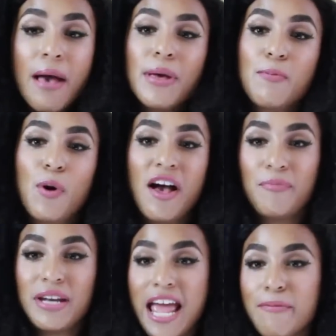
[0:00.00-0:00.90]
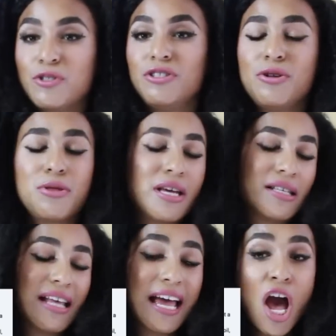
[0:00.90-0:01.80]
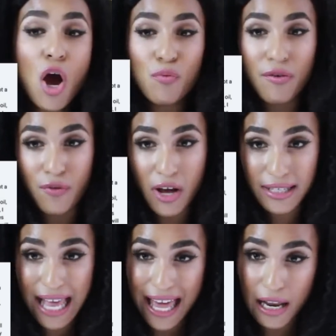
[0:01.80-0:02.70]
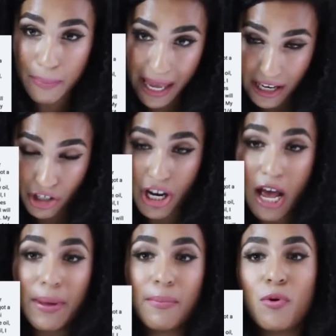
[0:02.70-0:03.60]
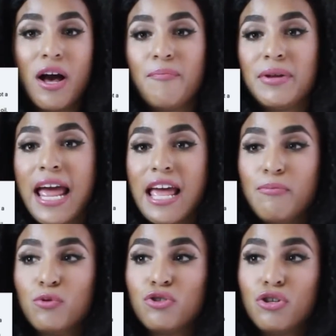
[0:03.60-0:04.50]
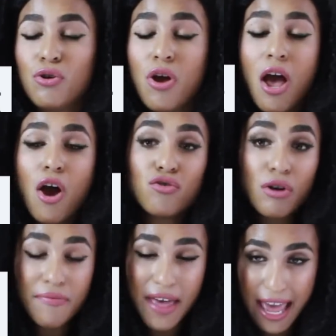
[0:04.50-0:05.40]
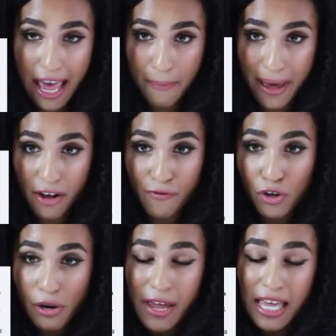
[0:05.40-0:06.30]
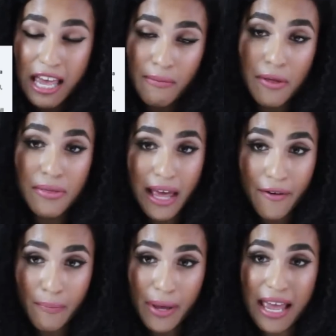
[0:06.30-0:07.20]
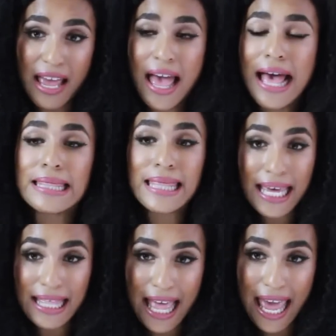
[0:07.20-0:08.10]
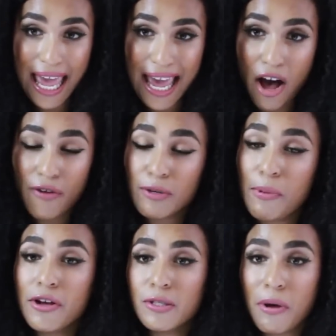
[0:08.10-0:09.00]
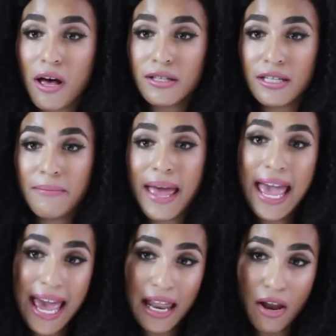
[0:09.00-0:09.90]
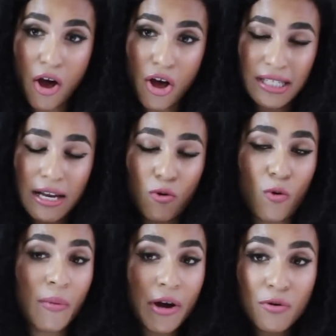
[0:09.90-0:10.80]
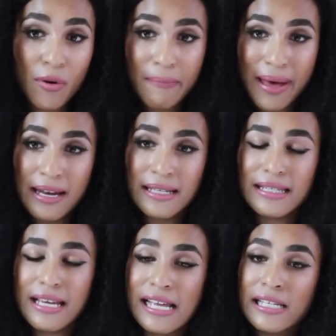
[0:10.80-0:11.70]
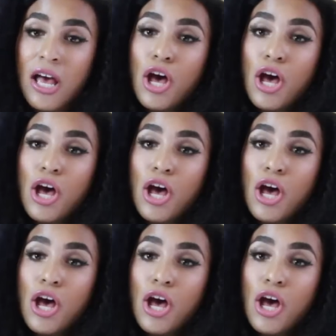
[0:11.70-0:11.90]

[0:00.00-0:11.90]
People have been able to do things like reverse alopecia. People have been able to grow their hair back following chemotherapy, thicken their hair after postpartum hair loss and hormonal imbalances.